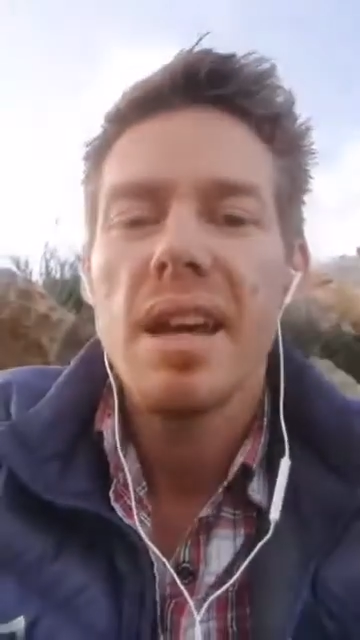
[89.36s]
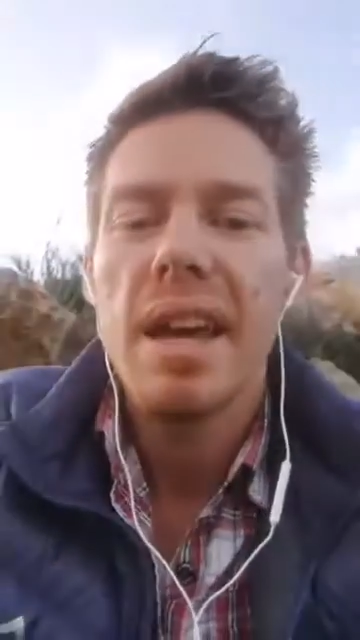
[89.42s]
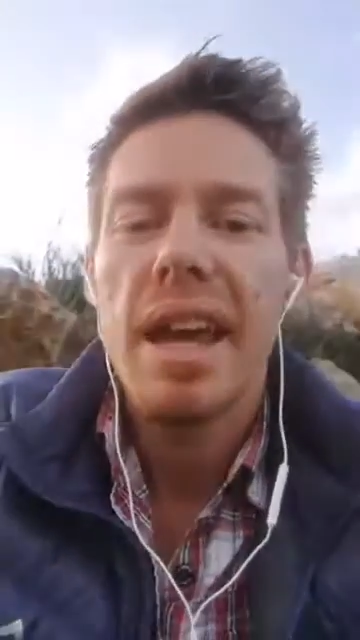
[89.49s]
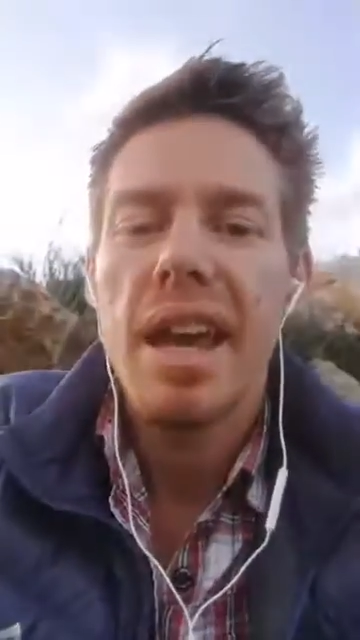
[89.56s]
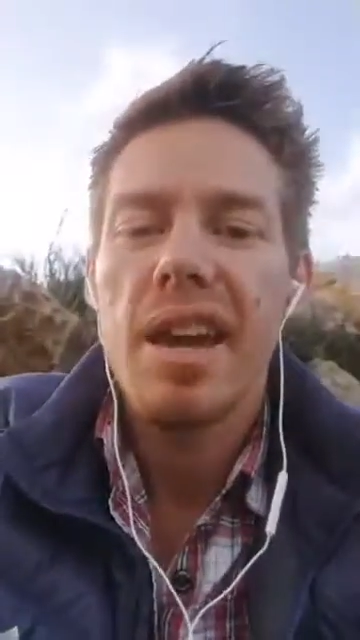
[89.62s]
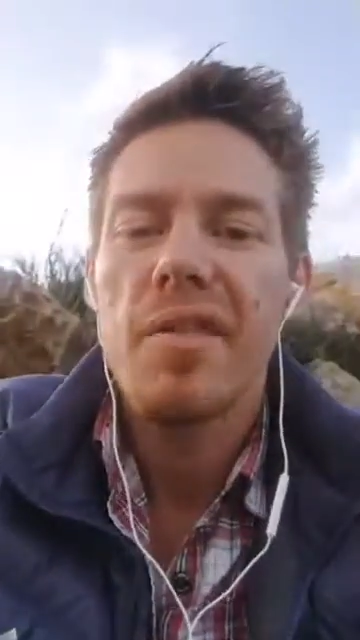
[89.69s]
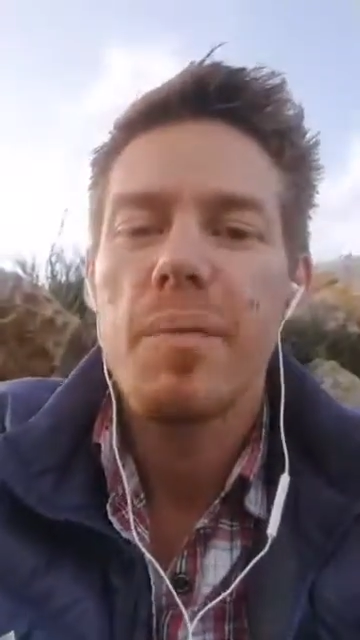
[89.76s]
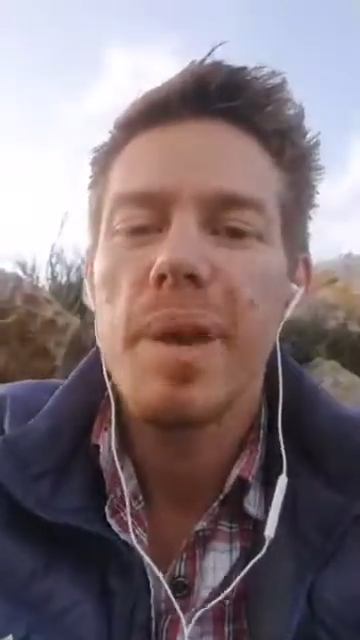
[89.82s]

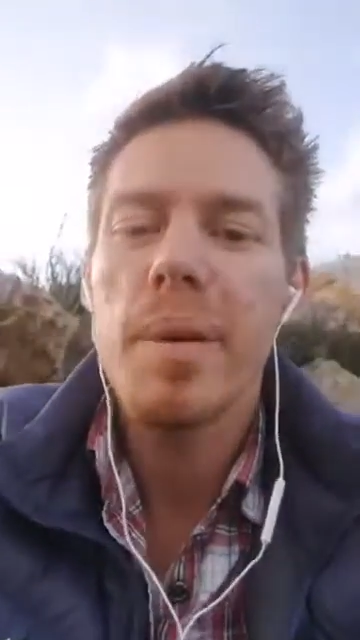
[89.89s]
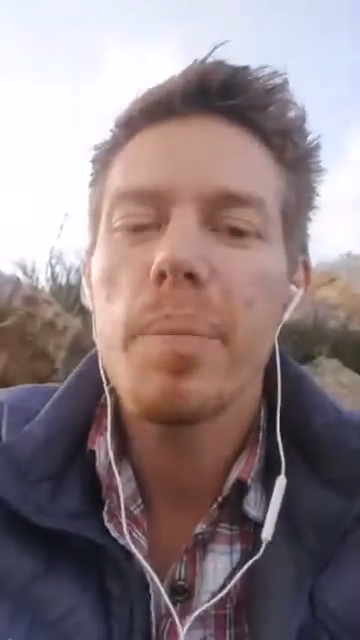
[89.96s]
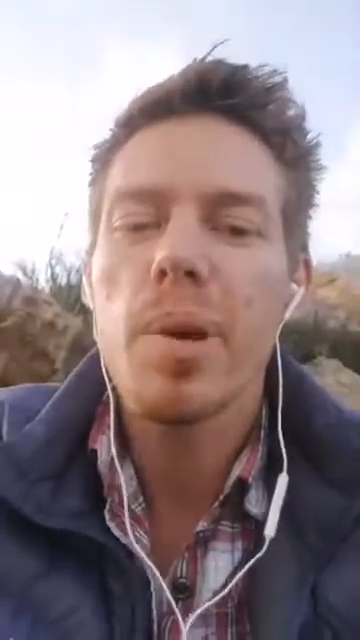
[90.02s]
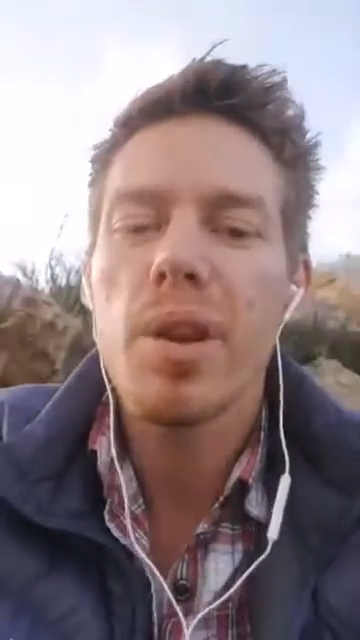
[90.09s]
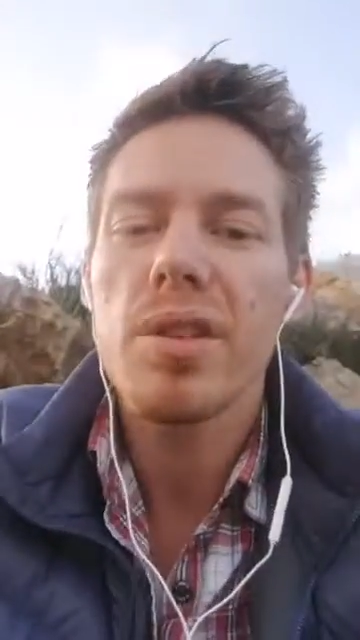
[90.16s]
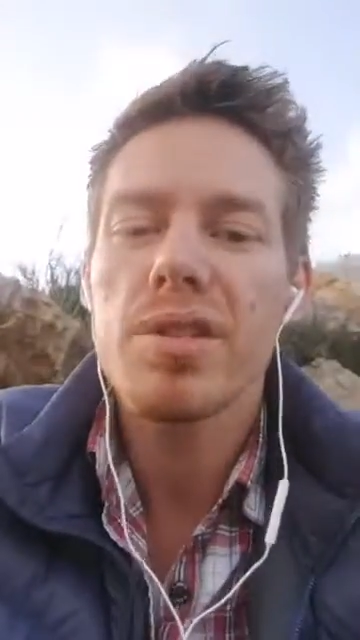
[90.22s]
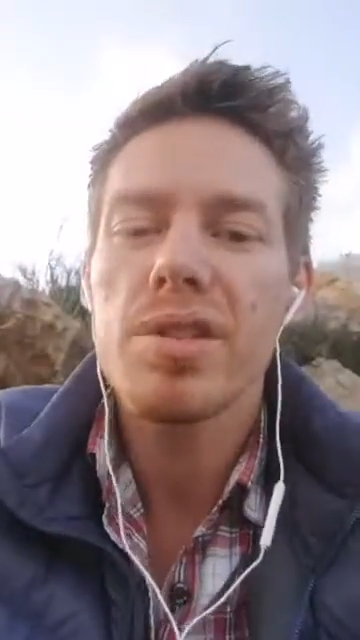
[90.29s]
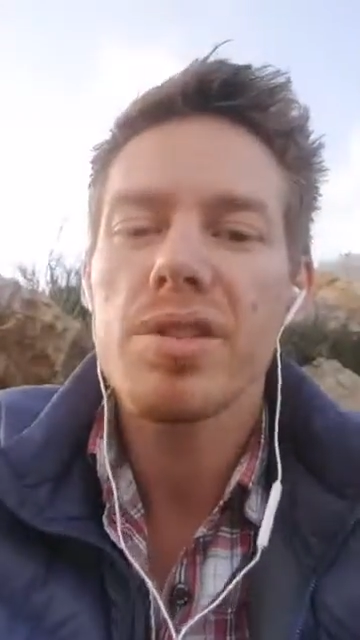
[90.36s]
if
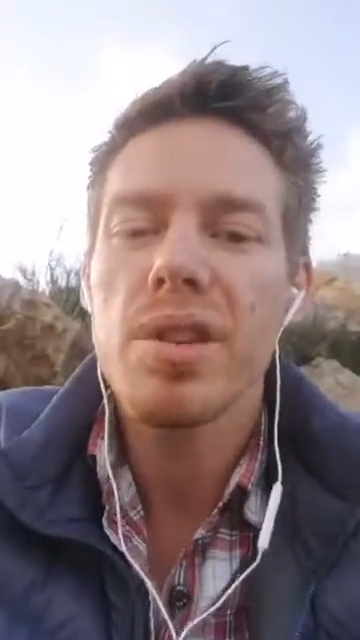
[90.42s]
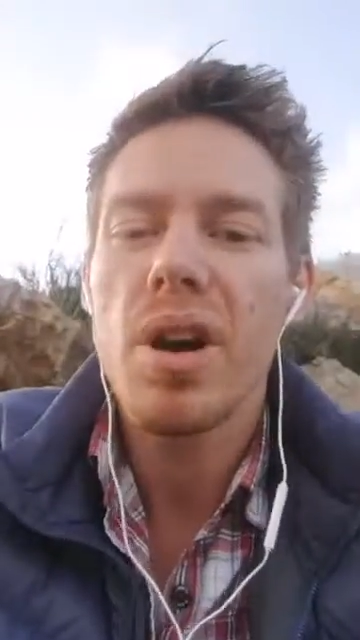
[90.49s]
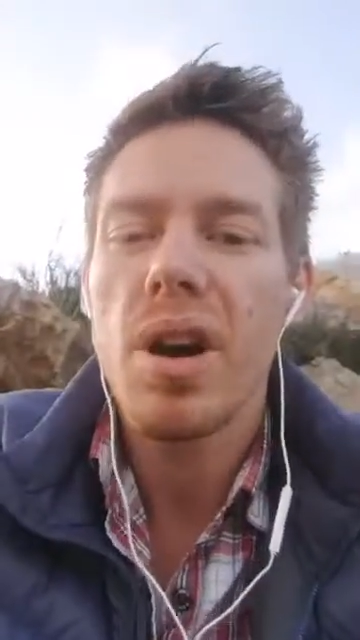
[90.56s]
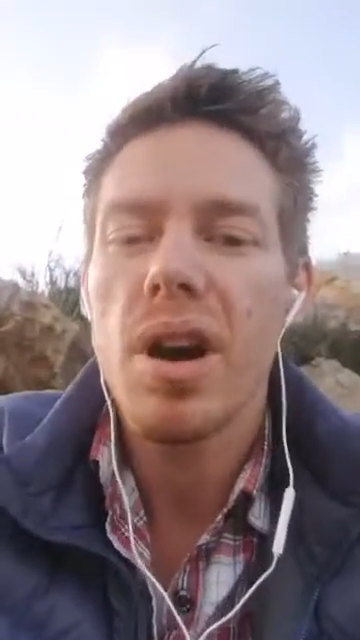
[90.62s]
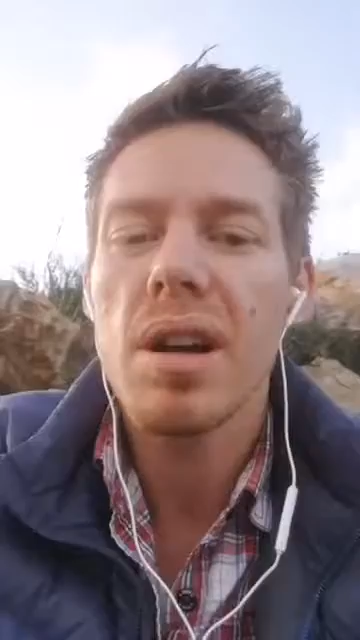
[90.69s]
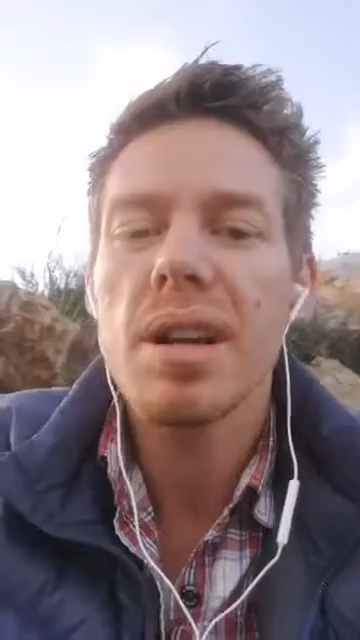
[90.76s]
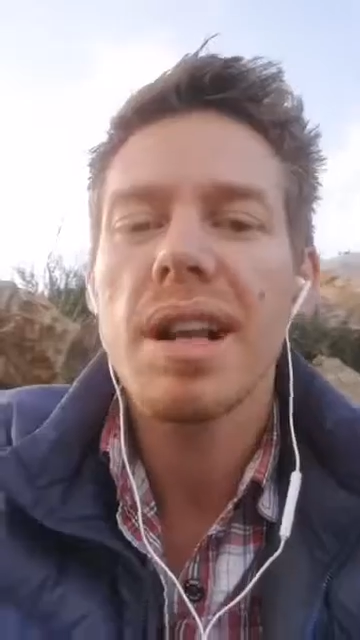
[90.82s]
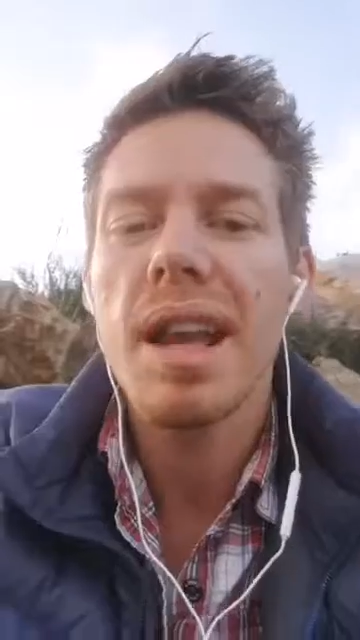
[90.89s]
people
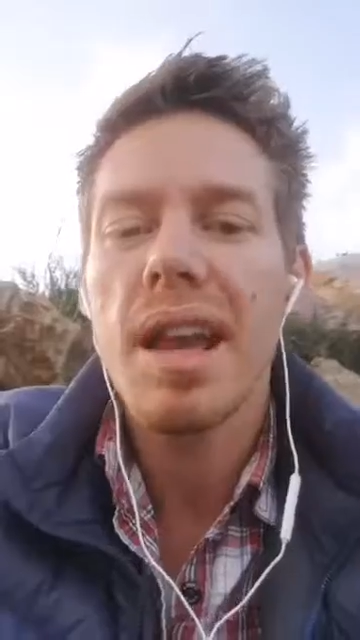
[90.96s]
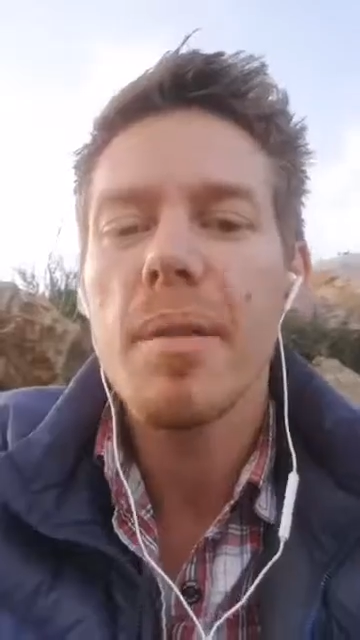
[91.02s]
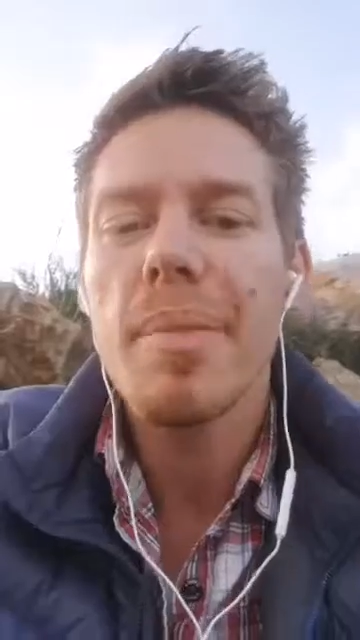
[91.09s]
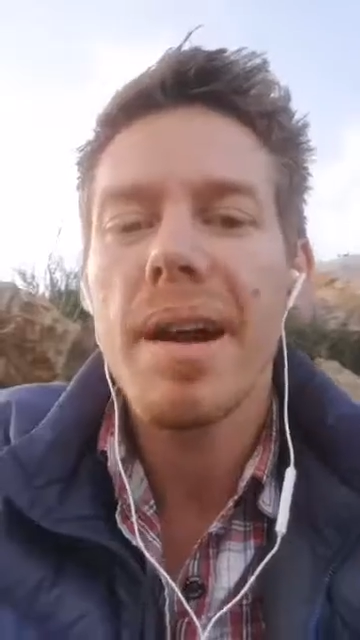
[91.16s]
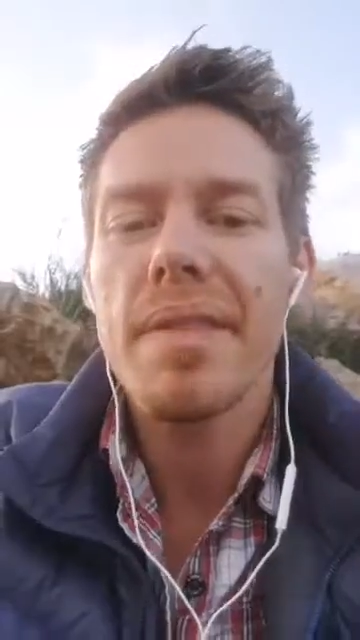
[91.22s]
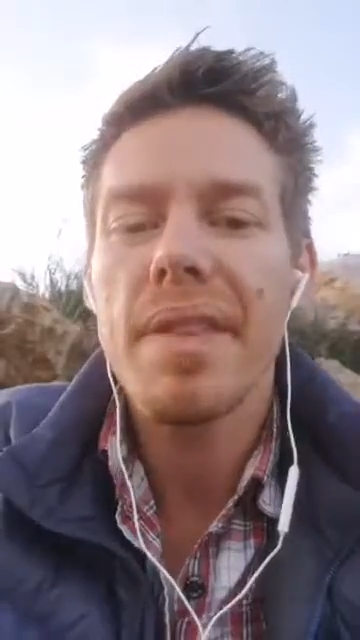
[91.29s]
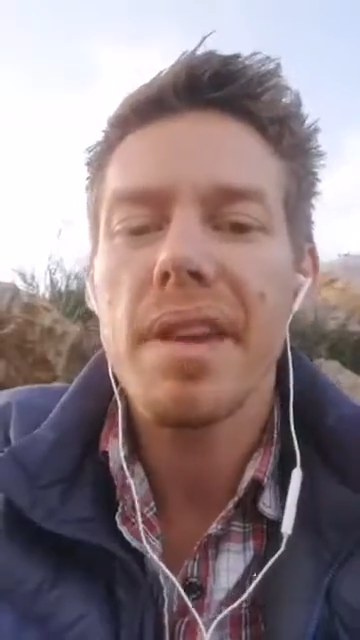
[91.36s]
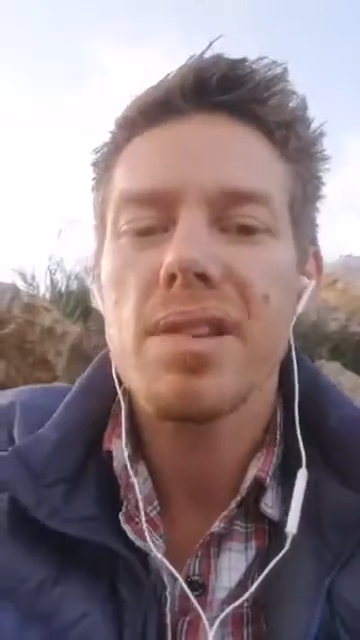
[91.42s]
aren't clear
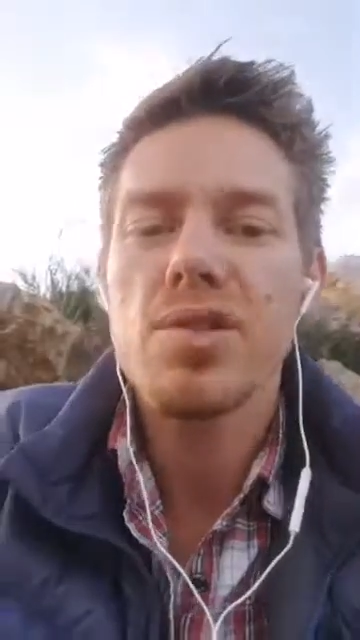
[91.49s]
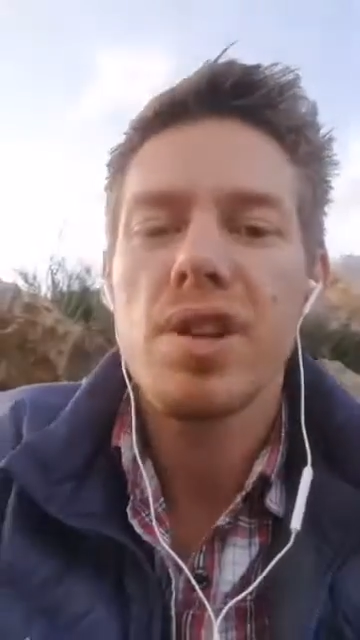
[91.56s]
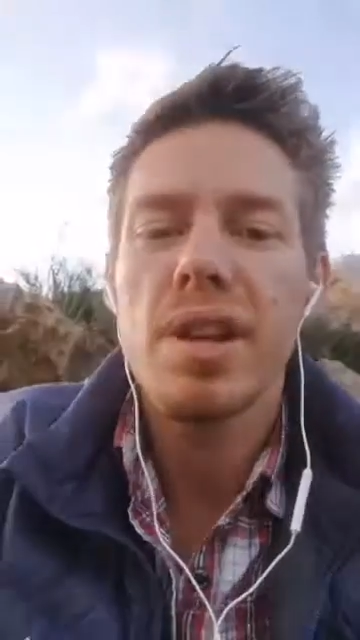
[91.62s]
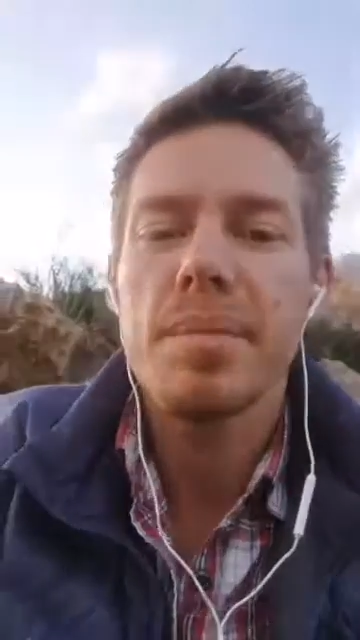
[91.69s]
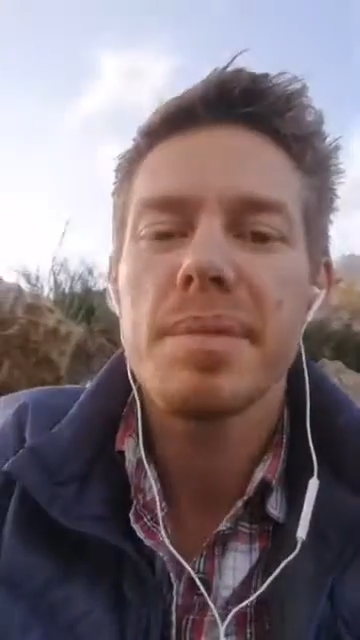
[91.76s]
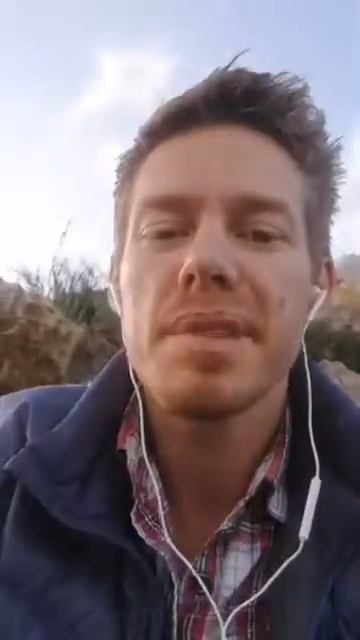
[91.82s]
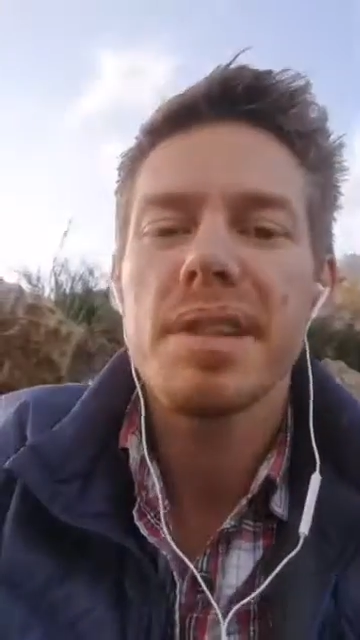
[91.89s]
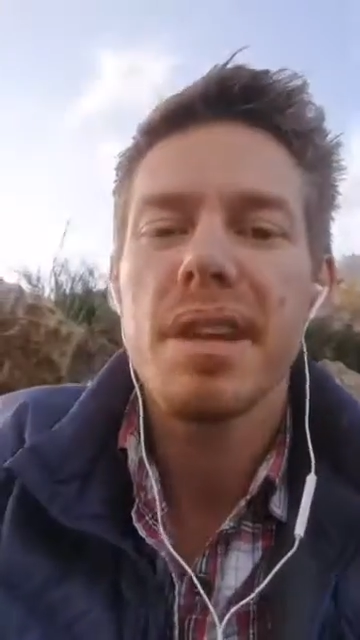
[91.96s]
about their dreams,